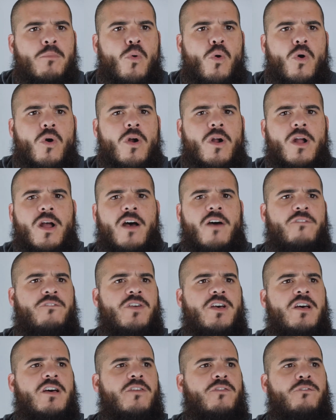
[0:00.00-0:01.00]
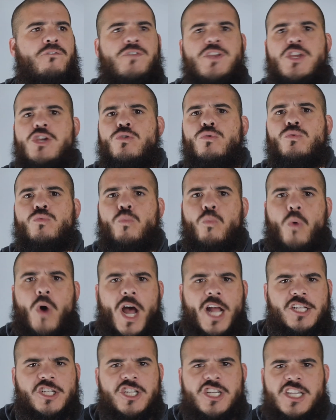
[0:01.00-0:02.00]
more of the field
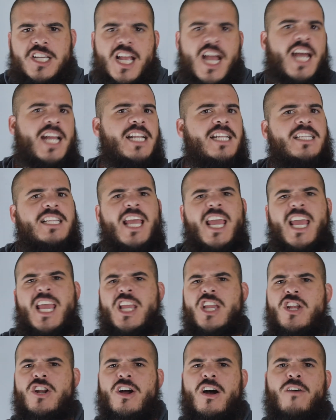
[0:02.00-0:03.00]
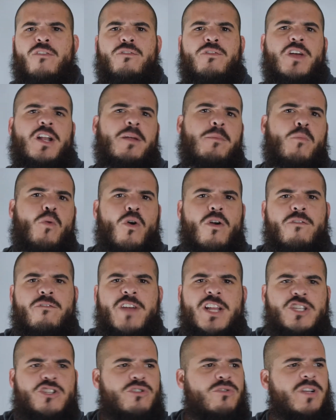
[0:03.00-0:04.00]
watchy kind of day. I'm feeling more
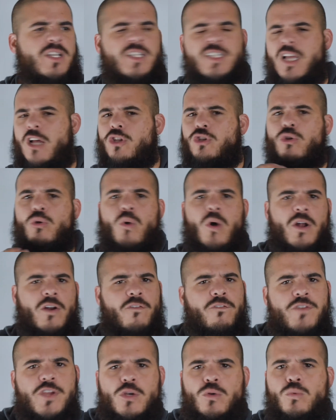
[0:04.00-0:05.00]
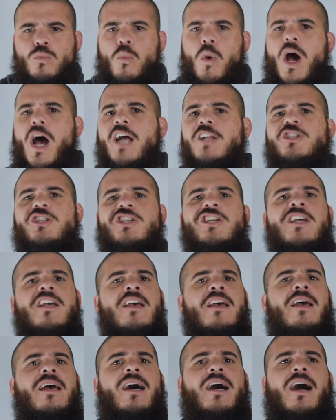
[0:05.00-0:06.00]
adventurous. I'll throw on a field watch.
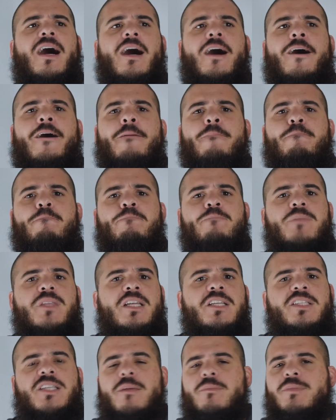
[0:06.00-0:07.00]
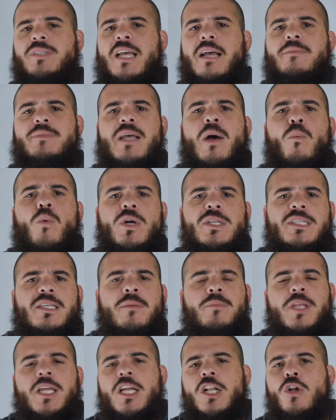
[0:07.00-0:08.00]
Sometimes I want
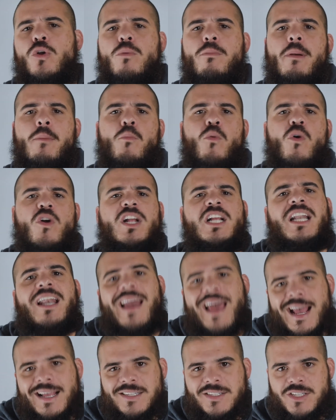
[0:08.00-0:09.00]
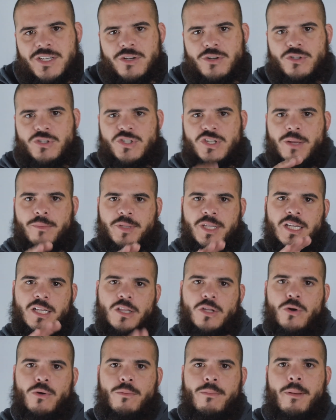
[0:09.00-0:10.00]
something a little bit more classier, something a
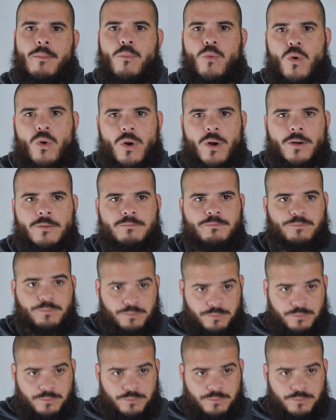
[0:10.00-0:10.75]
little bit more